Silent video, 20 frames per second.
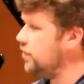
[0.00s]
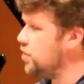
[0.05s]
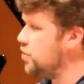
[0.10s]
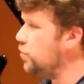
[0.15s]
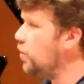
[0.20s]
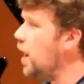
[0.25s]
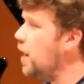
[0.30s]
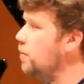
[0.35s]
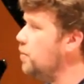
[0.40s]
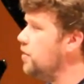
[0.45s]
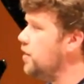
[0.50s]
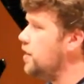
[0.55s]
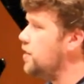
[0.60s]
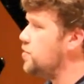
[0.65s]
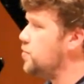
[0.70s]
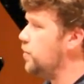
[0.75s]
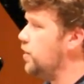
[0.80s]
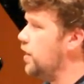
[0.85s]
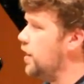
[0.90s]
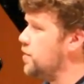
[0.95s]
So, why were the
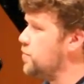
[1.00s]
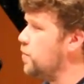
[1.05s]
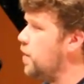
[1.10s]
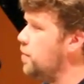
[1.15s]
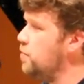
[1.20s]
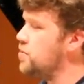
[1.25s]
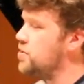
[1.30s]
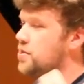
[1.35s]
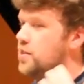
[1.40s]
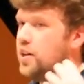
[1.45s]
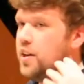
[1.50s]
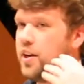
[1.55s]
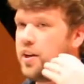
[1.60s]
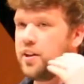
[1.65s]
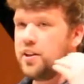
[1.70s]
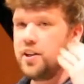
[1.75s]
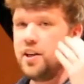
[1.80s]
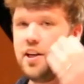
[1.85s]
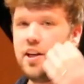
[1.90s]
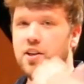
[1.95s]
Israelites, why was
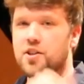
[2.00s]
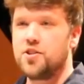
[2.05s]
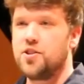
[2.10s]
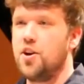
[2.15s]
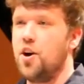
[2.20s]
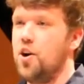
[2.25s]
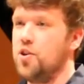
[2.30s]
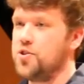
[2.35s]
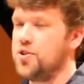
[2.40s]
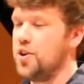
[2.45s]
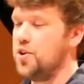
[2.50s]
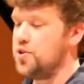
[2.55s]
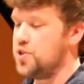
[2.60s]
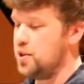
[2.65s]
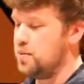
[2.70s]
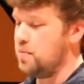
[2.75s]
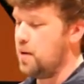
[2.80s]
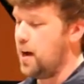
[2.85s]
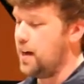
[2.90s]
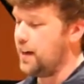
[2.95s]
King Saul
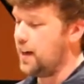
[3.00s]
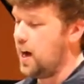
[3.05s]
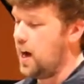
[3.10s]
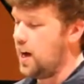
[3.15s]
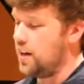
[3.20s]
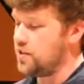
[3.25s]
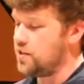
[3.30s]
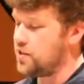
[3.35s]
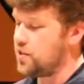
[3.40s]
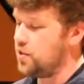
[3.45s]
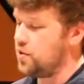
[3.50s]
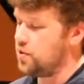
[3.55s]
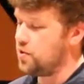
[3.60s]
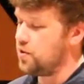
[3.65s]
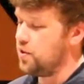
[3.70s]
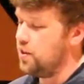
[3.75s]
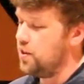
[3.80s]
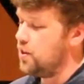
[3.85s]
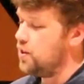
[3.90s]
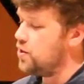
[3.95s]
chosen by God so,
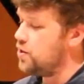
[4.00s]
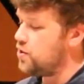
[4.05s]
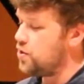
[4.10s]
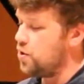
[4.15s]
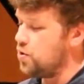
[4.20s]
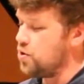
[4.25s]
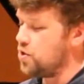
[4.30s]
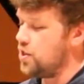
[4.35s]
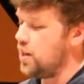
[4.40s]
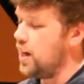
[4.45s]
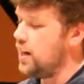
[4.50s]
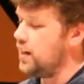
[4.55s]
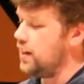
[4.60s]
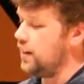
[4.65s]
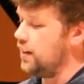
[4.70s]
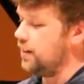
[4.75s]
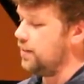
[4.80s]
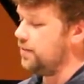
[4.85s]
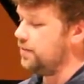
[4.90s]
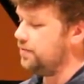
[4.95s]
so
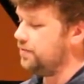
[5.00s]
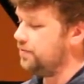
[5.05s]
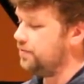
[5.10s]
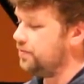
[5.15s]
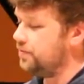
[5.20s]
shaken?